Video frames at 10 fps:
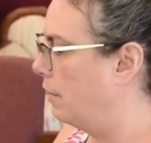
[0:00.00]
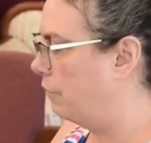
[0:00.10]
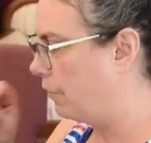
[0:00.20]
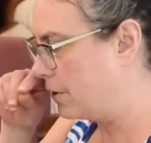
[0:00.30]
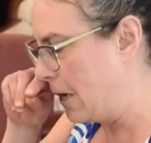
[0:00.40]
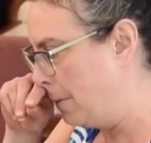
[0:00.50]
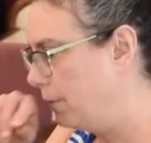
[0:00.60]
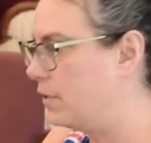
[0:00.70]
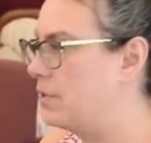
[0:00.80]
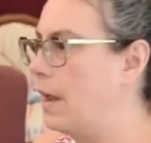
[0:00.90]
for
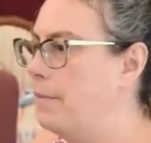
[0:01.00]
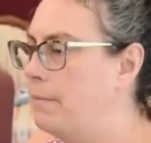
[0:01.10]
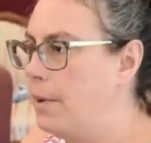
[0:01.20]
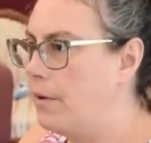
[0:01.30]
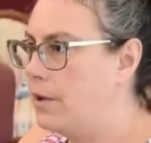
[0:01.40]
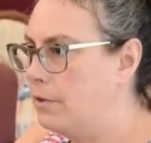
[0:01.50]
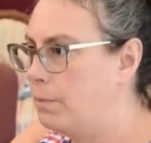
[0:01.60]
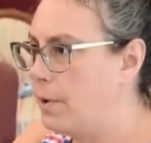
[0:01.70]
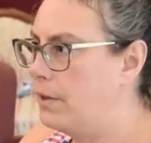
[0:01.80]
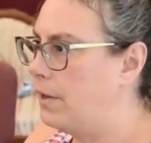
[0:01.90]
example, the salmon berry
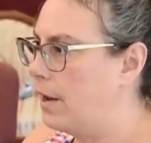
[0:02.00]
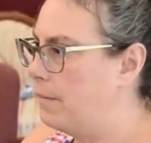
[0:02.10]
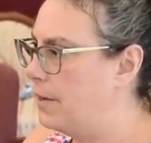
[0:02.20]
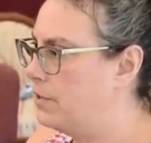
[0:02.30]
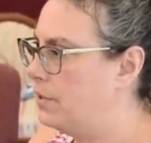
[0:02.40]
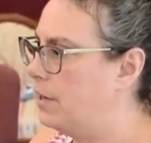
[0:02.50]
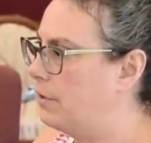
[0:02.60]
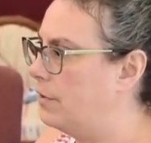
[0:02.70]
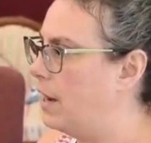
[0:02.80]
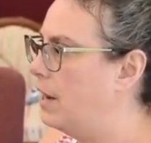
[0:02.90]
sprig that I mentioned the
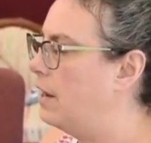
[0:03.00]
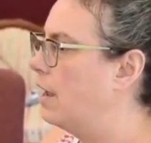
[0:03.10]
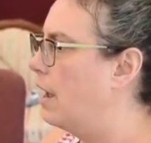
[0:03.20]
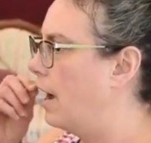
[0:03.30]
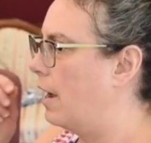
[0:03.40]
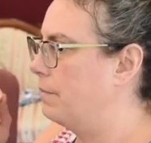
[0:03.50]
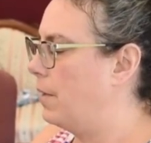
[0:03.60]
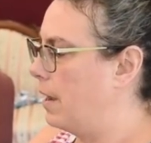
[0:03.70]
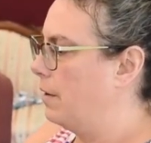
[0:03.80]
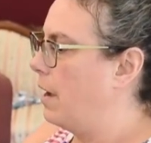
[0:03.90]
other day,
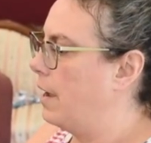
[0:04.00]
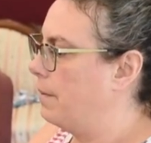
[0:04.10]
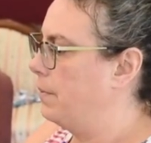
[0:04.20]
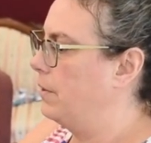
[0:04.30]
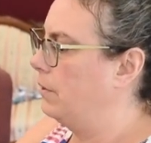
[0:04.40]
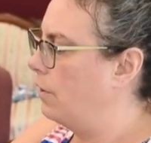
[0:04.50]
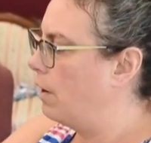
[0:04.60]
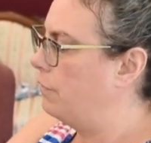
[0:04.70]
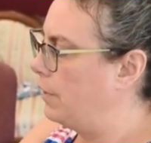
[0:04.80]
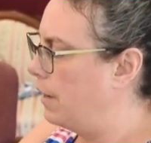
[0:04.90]
I peeled
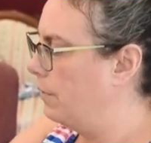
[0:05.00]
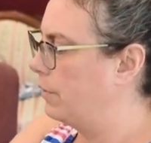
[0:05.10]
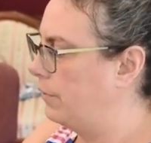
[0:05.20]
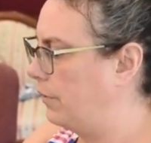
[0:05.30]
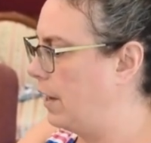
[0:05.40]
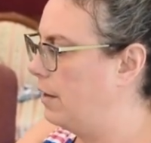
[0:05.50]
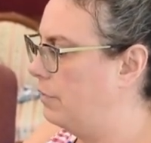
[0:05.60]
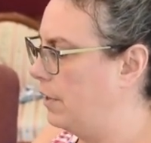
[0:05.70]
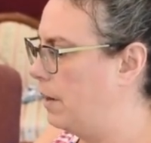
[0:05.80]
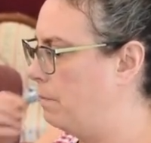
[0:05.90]
off the outer skin
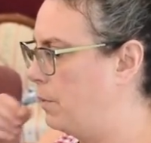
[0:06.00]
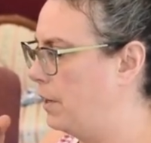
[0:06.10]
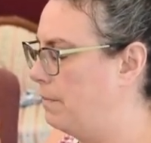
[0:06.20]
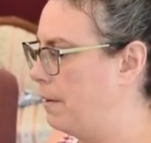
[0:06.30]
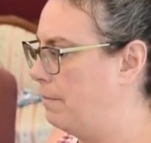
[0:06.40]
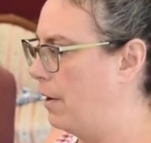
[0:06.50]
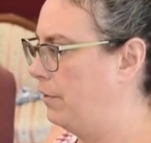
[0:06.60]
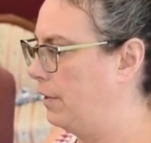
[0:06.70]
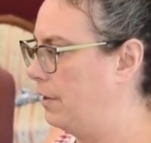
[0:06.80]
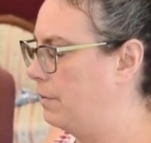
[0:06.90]
of it and put it in my
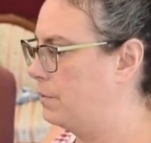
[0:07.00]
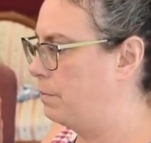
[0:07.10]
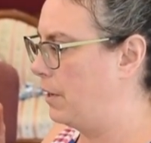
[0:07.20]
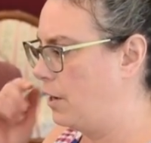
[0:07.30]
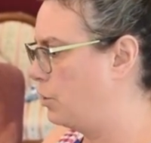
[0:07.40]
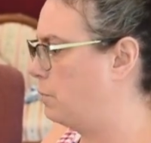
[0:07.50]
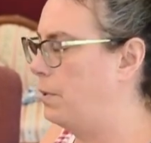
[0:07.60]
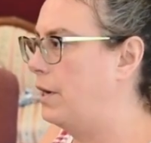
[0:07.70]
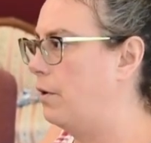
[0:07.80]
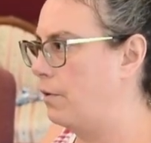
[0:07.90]
mouth, and it was bit. I just
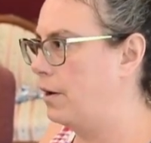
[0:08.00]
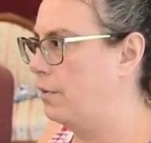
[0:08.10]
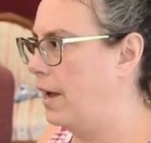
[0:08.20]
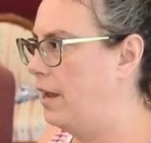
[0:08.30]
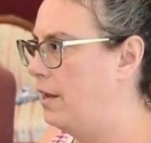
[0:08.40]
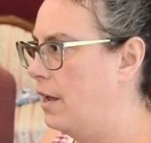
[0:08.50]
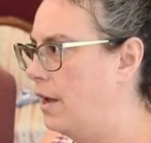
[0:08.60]
spit it out right away.